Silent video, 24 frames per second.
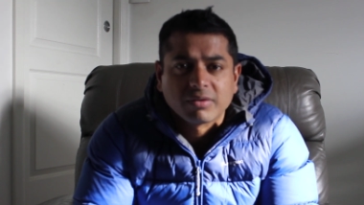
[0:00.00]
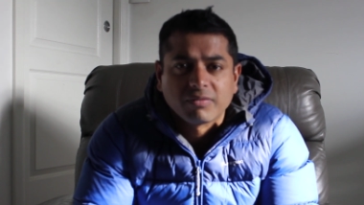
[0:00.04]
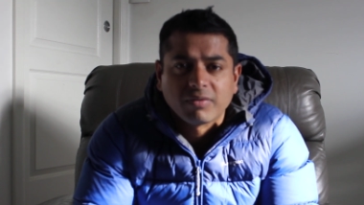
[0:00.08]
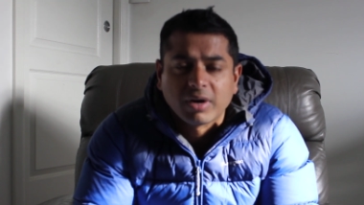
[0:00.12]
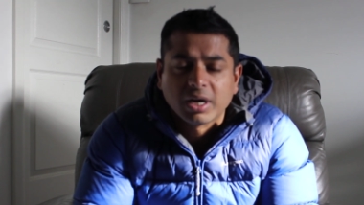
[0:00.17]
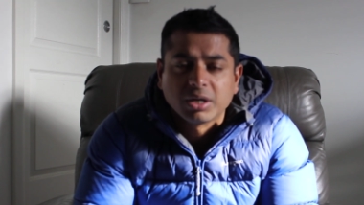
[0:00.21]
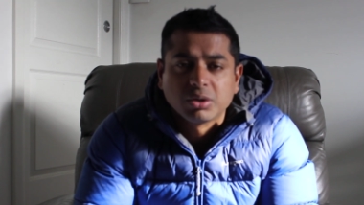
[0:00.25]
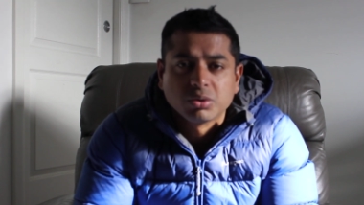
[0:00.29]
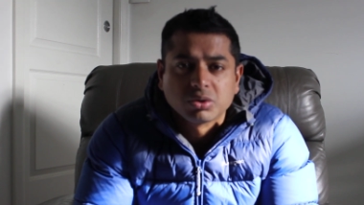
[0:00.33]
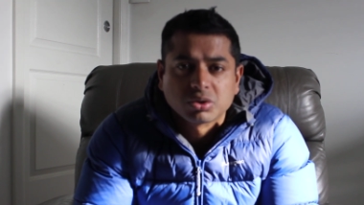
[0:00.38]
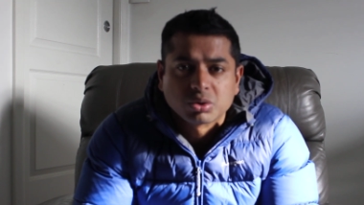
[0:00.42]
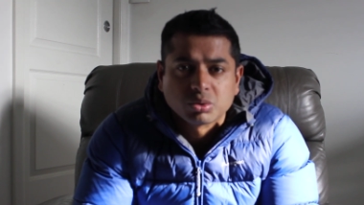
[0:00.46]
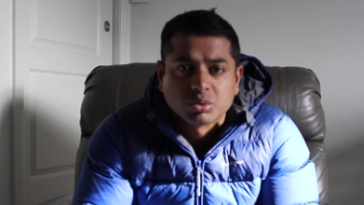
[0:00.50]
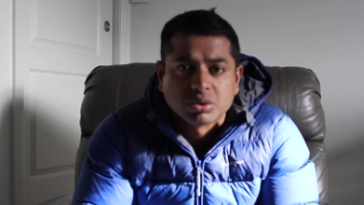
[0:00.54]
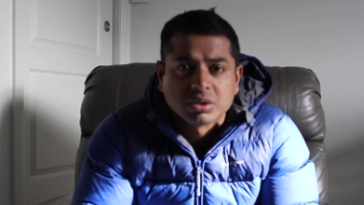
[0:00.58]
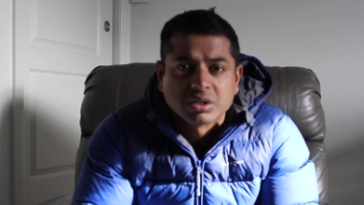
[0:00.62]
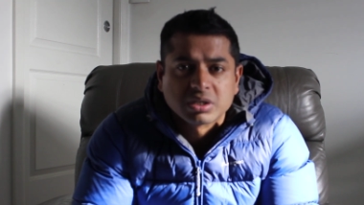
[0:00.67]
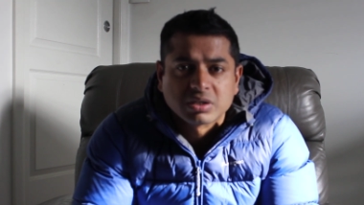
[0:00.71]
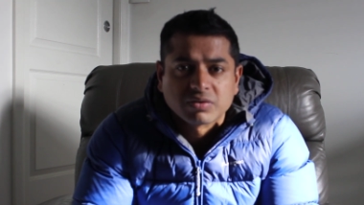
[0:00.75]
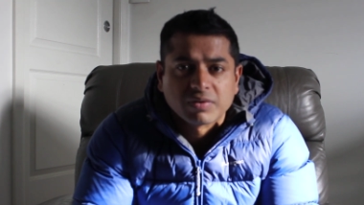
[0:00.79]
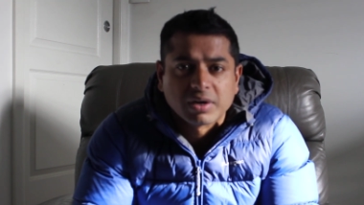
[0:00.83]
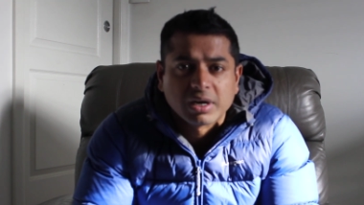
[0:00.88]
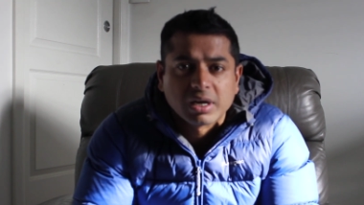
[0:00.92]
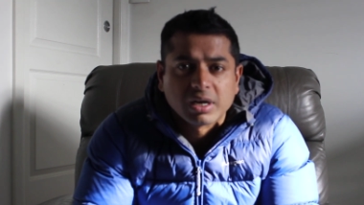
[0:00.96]
why do
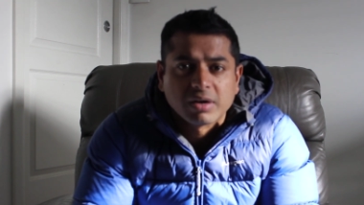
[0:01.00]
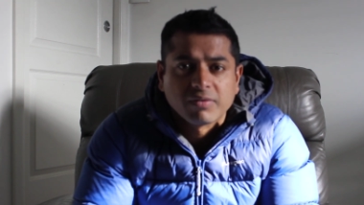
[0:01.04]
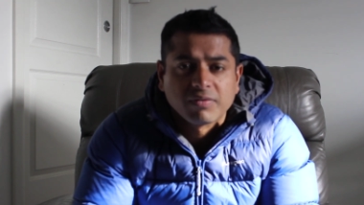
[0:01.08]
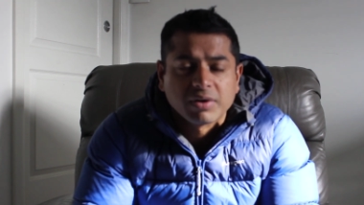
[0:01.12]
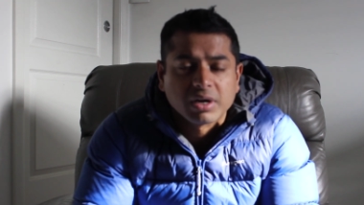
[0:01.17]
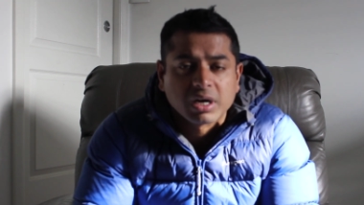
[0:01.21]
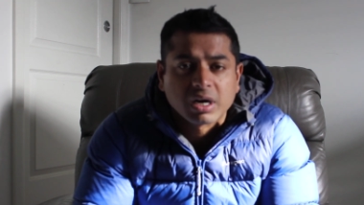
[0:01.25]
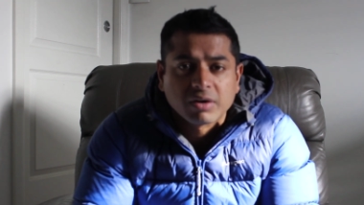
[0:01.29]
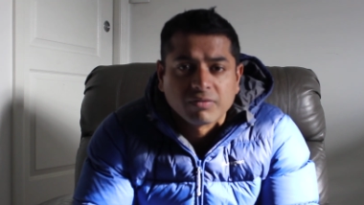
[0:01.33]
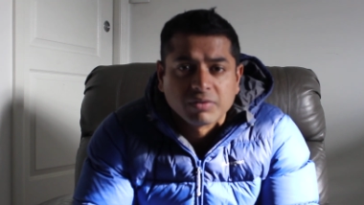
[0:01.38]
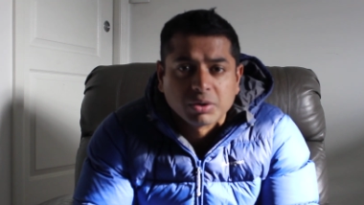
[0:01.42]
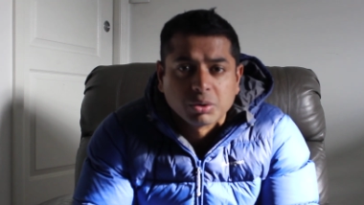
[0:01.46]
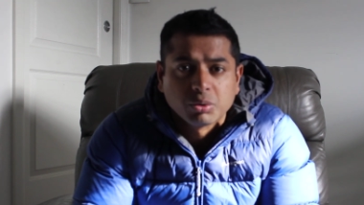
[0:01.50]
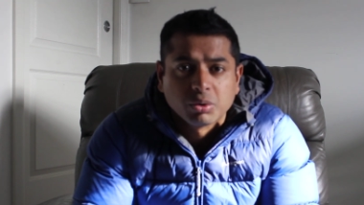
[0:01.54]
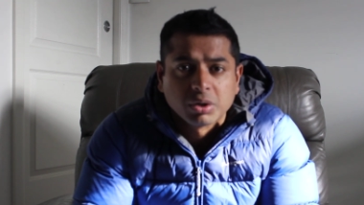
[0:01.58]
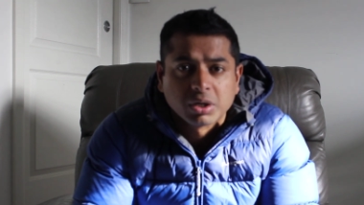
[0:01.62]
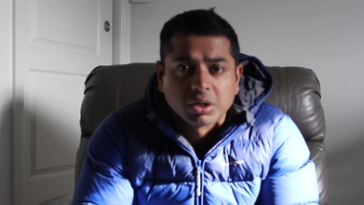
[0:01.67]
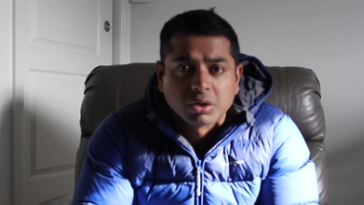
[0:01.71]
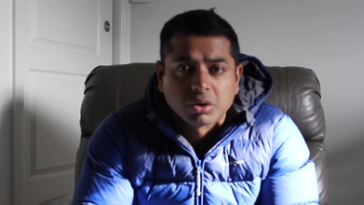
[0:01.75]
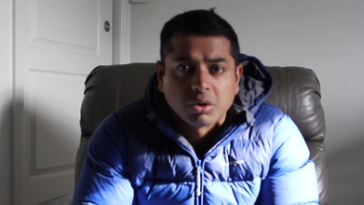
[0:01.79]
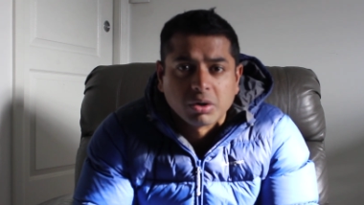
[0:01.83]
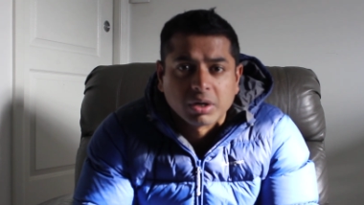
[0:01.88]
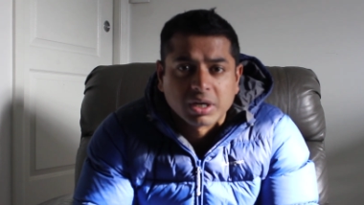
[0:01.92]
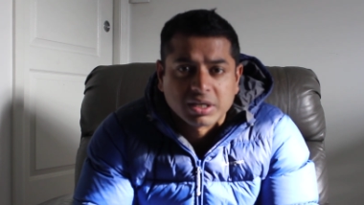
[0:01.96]
students fail, where are we
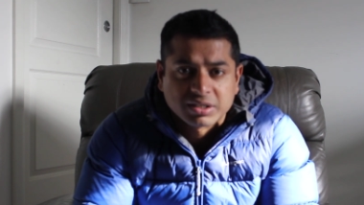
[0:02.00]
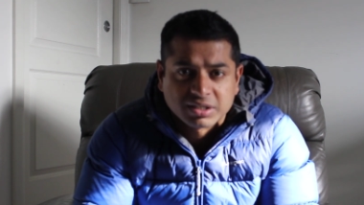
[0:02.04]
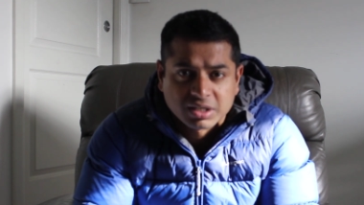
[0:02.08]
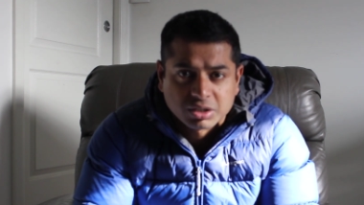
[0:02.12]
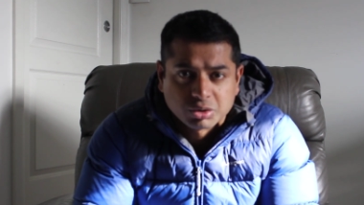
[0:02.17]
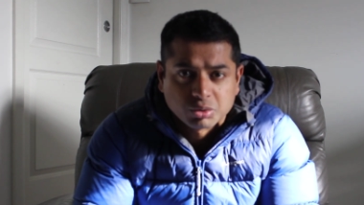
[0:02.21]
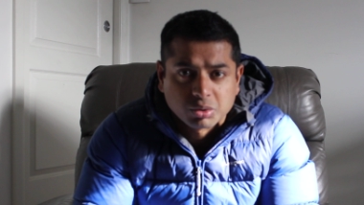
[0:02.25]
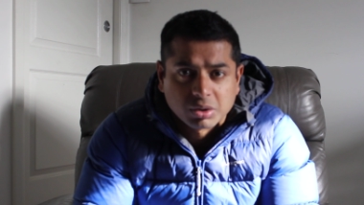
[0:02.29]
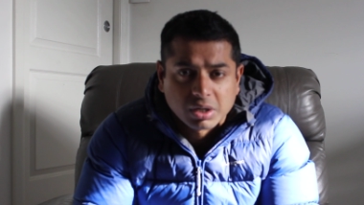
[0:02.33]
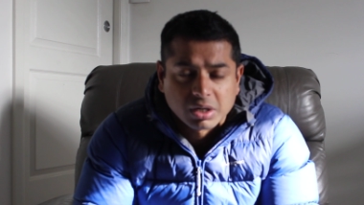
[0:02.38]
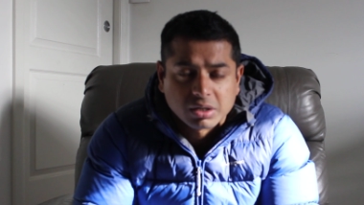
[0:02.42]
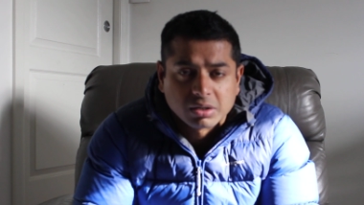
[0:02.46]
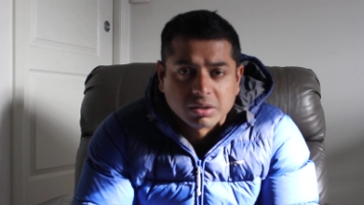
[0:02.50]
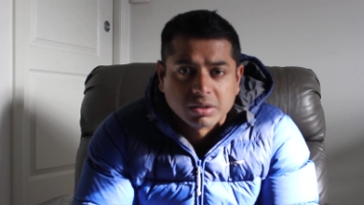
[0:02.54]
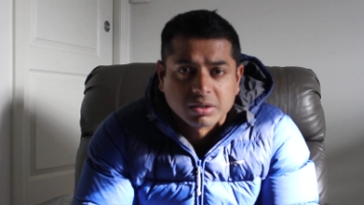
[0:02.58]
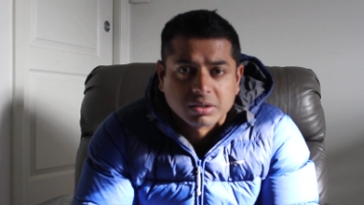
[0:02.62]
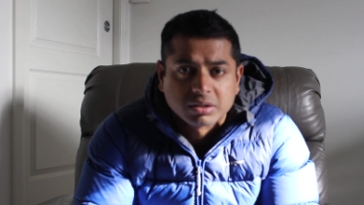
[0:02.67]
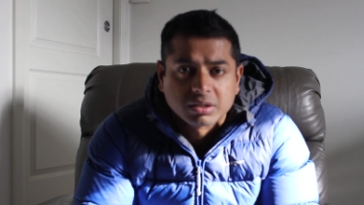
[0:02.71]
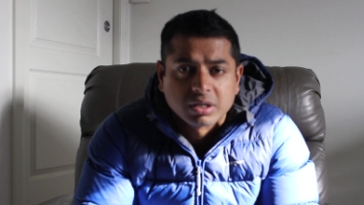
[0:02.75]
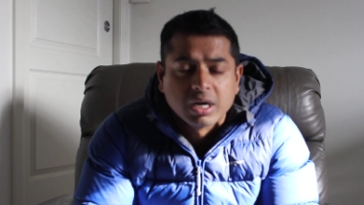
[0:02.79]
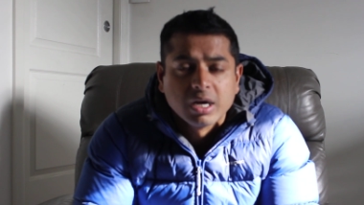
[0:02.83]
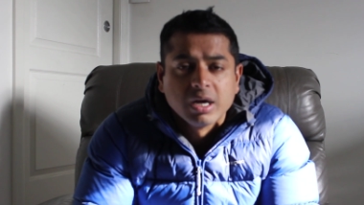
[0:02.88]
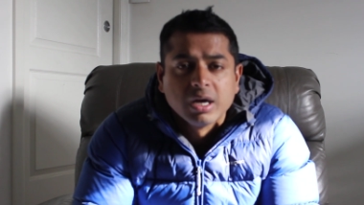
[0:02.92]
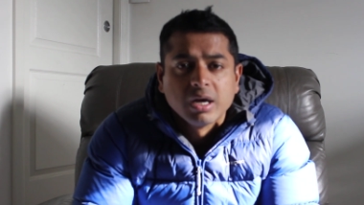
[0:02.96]
going wrong as
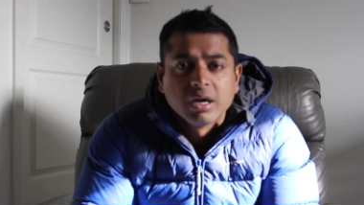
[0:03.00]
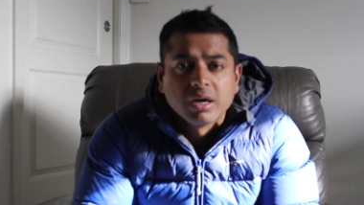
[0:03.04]
educators,